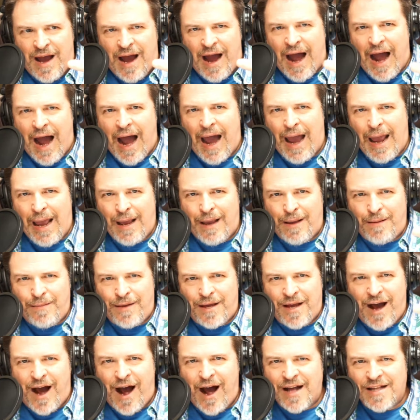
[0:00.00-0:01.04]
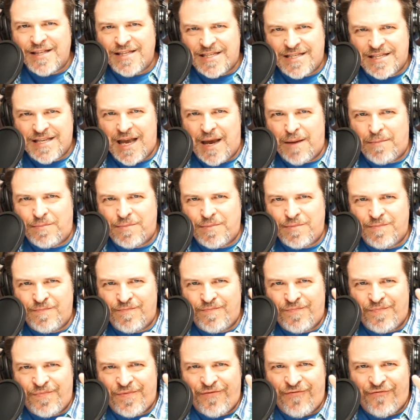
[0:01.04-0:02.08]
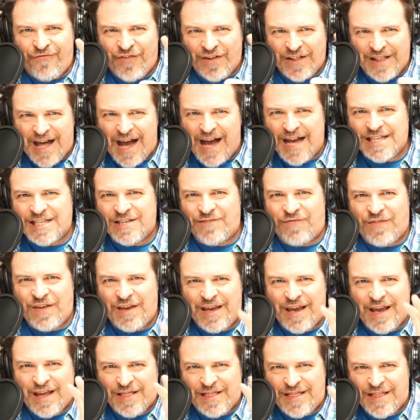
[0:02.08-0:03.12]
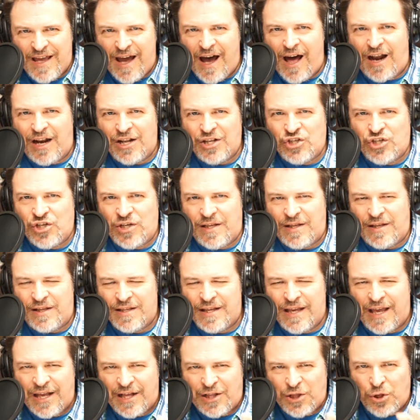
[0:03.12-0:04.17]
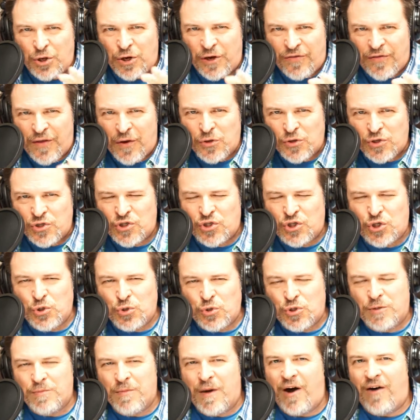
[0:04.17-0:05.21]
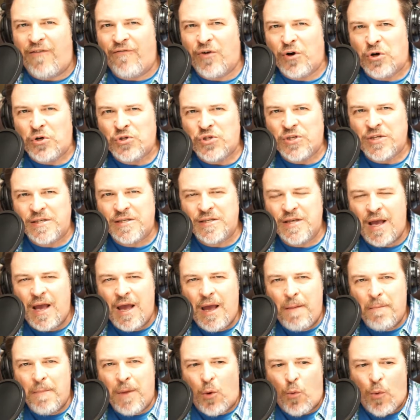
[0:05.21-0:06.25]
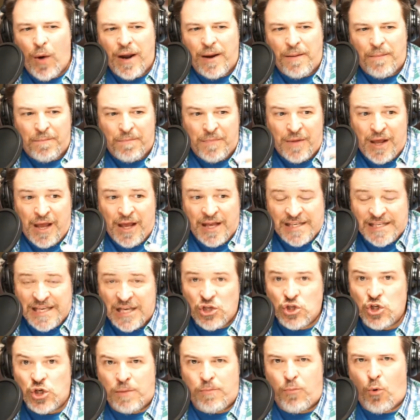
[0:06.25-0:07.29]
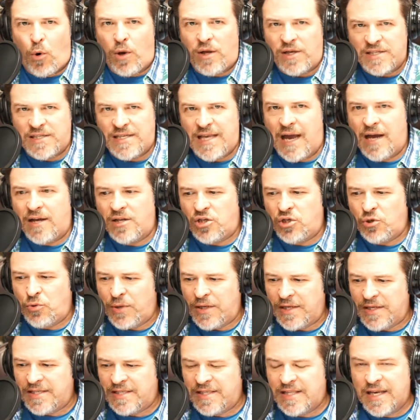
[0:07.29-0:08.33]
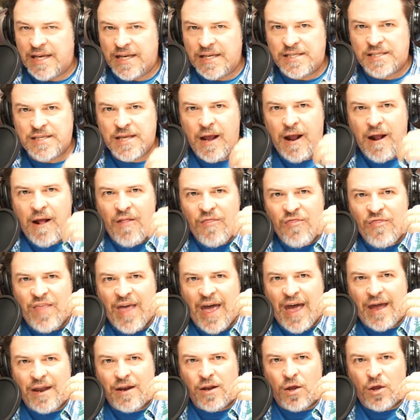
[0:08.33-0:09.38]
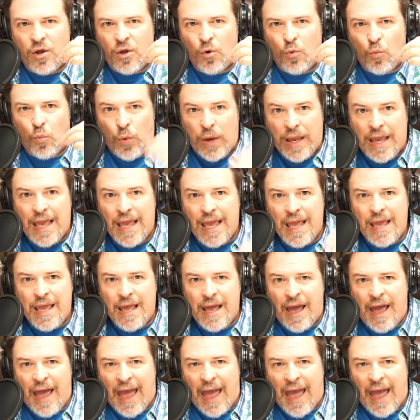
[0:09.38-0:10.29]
high concept philosophy and theology included in those two small verses. But what it essentially boils down to is this, that we